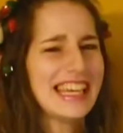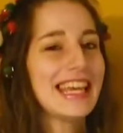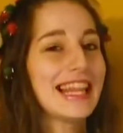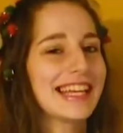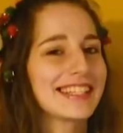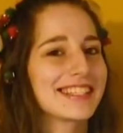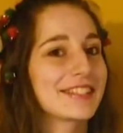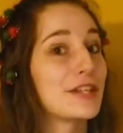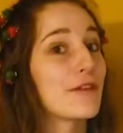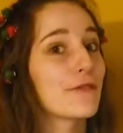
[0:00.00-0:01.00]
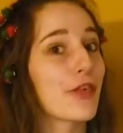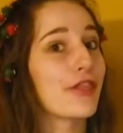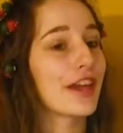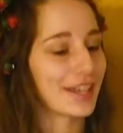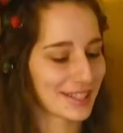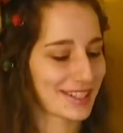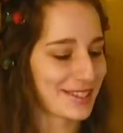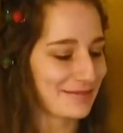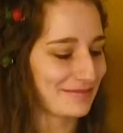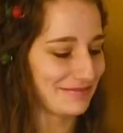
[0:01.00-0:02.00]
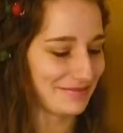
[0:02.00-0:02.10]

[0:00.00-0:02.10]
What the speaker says: He likes to sniff the things.